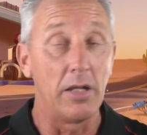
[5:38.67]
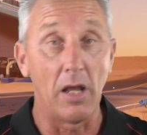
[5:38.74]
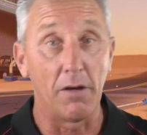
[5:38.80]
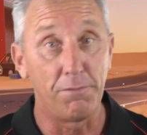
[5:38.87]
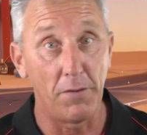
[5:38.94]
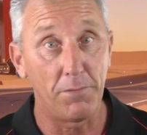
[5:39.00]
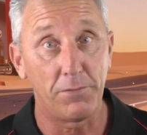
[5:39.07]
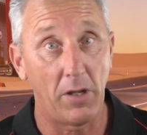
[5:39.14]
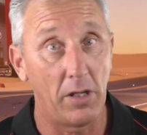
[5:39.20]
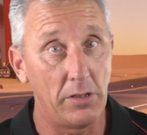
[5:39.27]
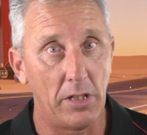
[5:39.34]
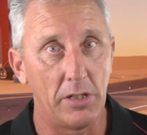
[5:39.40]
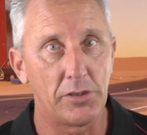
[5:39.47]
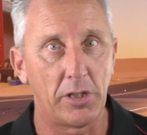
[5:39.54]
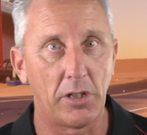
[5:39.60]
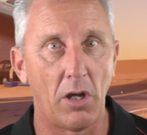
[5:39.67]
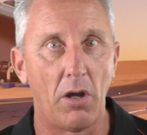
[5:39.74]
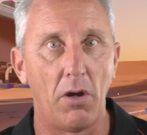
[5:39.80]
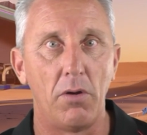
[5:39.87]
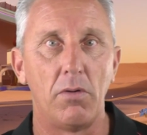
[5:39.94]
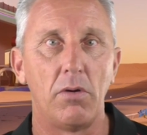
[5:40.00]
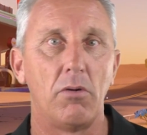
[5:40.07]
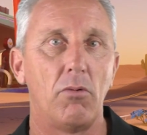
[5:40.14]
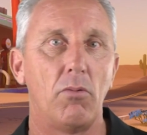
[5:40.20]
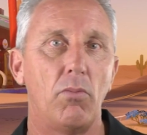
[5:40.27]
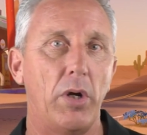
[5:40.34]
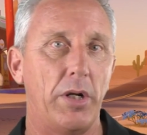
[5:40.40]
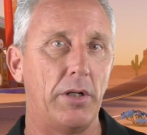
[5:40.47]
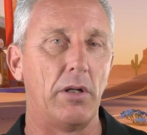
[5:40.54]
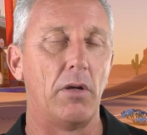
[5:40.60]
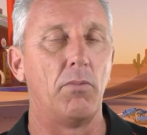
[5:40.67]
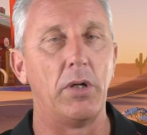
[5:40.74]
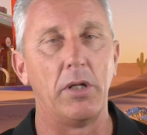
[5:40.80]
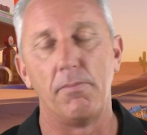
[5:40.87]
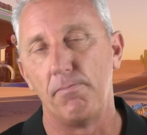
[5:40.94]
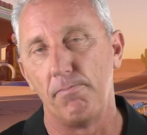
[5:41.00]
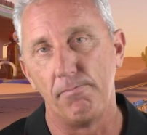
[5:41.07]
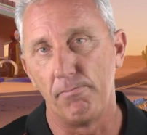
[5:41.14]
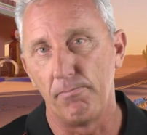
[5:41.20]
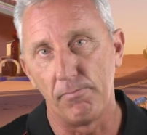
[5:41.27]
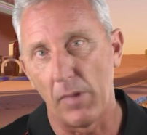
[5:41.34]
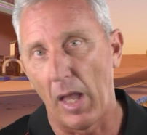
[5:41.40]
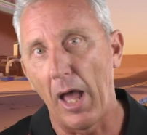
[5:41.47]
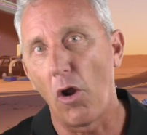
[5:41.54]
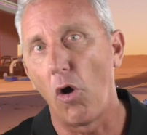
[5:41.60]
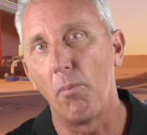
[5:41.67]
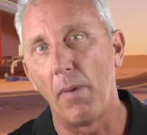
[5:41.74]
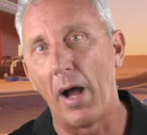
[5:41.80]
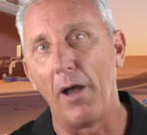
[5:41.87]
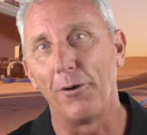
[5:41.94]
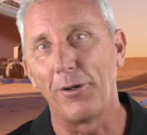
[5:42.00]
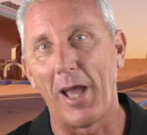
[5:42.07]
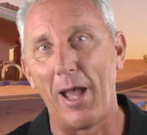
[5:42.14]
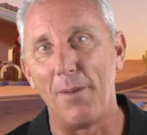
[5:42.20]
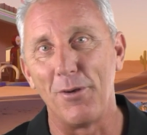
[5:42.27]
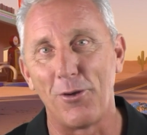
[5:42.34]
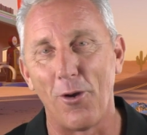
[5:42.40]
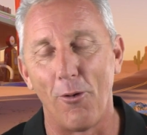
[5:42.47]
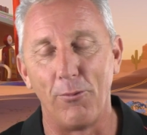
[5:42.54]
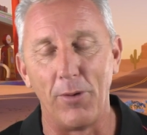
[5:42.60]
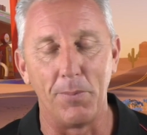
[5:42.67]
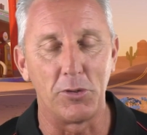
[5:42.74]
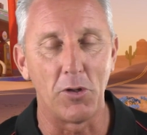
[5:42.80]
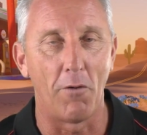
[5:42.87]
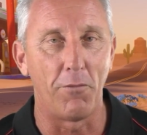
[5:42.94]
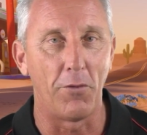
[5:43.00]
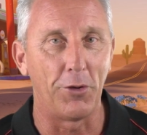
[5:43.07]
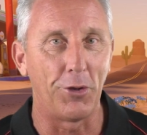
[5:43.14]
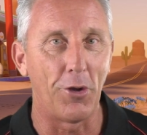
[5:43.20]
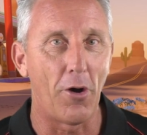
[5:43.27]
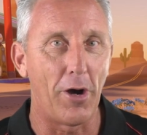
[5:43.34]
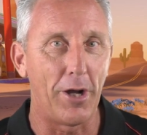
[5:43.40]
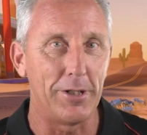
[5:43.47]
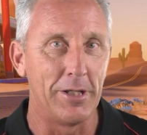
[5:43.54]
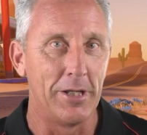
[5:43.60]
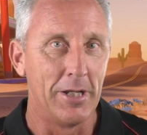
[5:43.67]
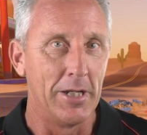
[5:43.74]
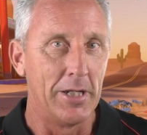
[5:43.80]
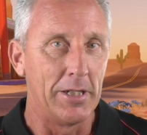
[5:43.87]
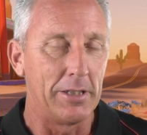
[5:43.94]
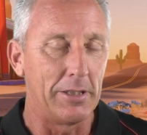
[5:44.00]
Now 15 years ago, when an adult male gamer got ripped off online,